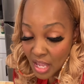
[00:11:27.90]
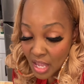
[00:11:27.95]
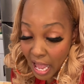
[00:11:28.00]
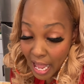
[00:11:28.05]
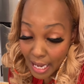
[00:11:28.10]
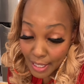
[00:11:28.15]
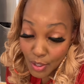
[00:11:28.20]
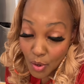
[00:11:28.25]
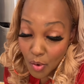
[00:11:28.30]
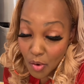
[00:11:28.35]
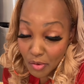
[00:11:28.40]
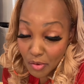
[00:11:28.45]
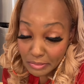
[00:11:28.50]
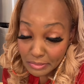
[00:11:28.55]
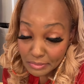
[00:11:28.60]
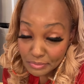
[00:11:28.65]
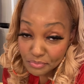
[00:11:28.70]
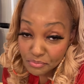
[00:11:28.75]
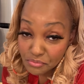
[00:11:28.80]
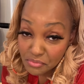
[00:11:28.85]
I know
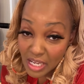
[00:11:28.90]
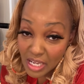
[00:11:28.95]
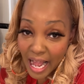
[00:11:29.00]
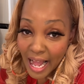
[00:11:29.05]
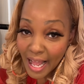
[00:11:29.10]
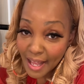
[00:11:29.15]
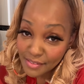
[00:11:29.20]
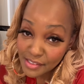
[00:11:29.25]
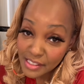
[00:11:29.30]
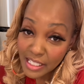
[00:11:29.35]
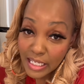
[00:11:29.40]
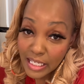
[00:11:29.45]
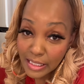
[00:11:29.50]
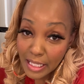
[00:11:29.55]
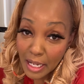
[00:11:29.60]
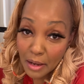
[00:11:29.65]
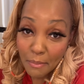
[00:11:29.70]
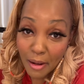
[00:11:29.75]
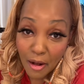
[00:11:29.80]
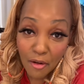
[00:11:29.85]
I have said
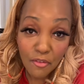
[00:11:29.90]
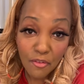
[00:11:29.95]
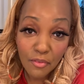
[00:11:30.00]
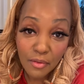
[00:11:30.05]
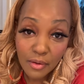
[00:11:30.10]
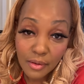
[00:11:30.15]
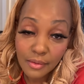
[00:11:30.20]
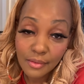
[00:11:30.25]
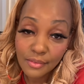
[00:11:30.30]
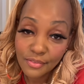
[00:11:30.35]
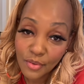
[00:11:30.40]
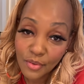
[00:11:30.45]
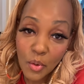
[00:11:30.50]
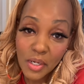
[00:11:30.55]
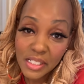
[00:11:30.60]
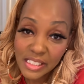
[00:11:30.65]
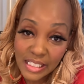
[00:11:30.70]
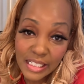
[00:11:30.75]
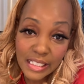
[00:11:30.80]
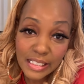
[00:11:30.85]
that about
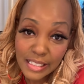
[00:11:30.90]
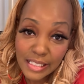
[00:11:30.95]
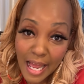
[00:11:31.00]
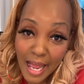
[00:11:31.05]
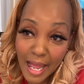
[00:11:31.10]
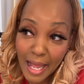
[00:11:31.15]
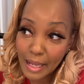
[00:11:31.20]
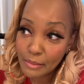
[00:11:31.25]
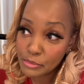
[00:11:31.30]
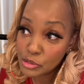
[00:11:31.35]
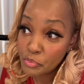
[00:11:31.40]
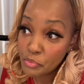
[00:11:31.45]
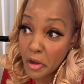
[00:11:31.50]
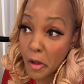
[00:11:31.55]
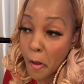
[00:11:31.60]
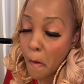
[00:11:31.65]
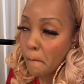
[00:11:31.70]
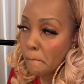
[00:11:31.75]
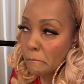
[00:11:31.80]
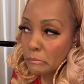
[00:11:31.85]
14 times,
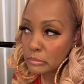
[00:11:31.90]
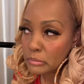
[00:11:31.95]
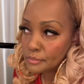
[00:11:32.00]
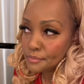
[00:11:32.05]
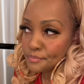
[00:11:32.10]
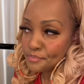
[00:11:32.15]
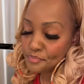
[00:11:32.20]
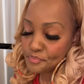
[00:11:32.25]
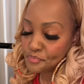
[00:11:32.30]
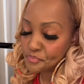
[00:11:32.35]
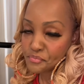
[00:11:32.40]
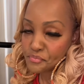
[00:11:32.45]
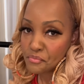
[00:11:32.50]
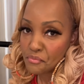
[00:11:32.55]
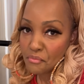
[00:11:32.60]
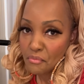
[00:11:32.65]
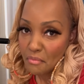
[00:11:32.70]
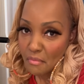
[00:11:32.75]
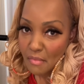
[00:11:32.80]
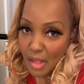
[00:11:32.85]
but
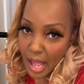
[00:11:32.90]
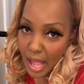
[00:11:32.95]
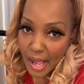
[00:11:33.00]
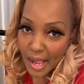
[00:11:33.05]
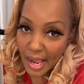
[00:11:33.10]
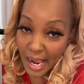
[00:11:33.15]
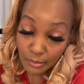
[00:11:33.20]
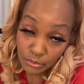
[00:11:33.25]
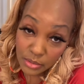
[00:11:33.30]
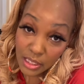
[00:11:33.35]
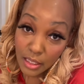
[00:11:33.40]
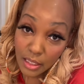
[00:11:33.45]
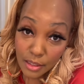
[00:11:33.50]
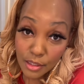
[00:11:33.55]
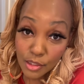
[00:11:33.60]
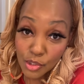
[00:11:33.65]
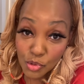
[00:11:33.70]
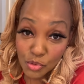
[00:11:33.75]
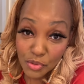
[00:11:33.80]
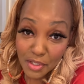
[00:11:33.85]
I'm telling the
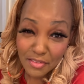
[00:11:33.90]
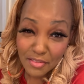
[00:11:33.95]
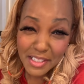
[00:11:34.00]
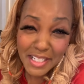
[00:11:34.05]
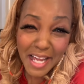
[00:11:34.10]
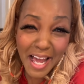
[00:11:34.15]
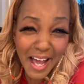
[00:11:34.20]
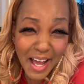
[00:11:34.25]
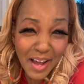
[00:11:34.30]
truth every time.